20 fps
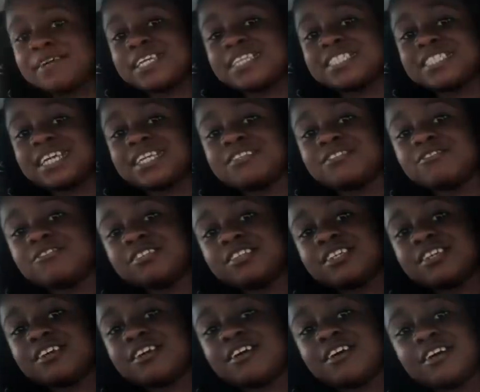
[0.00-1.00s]
my sandals
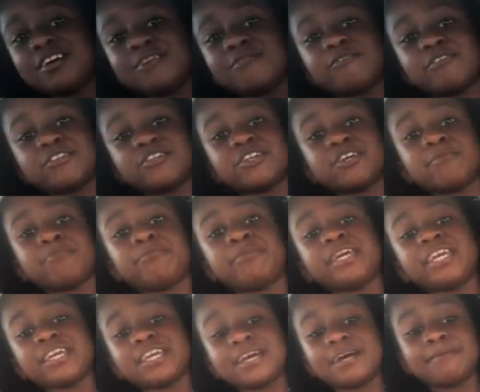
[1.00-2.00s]
here, which are
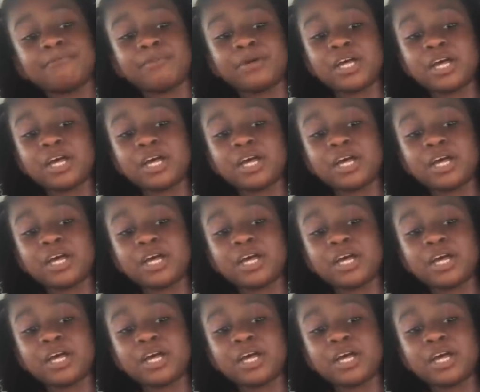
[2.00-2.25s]
pink and